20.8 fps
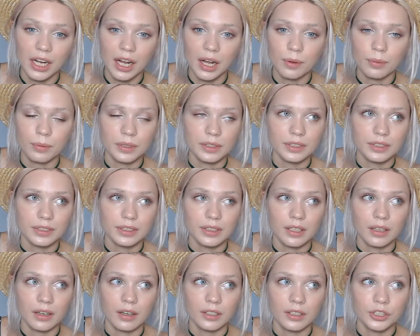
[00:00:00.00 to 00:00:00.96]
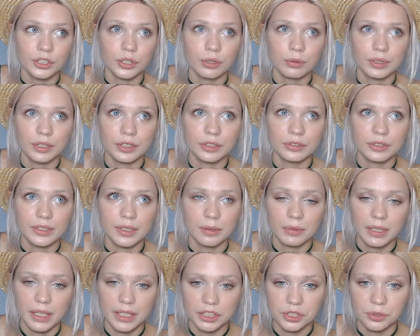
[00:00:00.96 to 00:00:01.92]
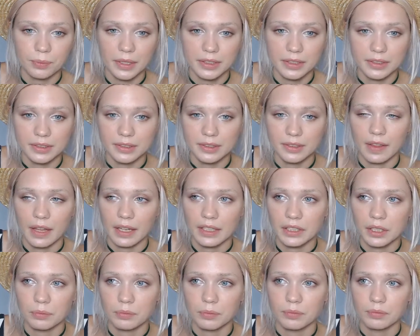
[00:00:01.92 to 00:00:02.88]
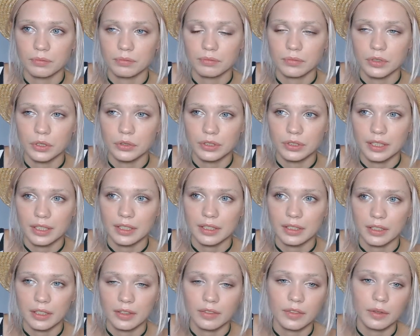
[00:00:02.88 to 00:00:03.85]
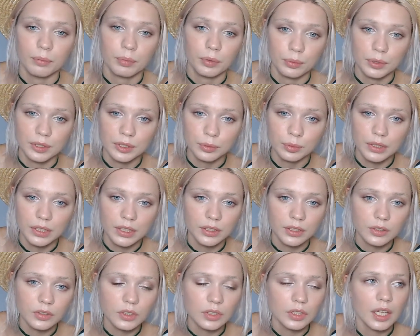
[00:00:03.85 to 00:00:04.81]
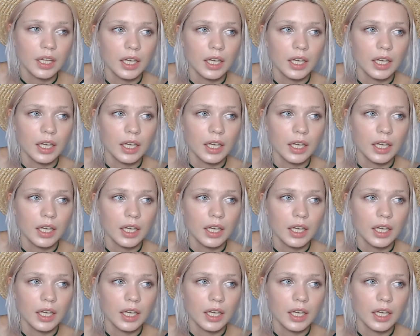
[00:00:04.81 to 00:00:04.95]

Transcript: I was uh, showing you some Lush masks that I'm using in the previous videos.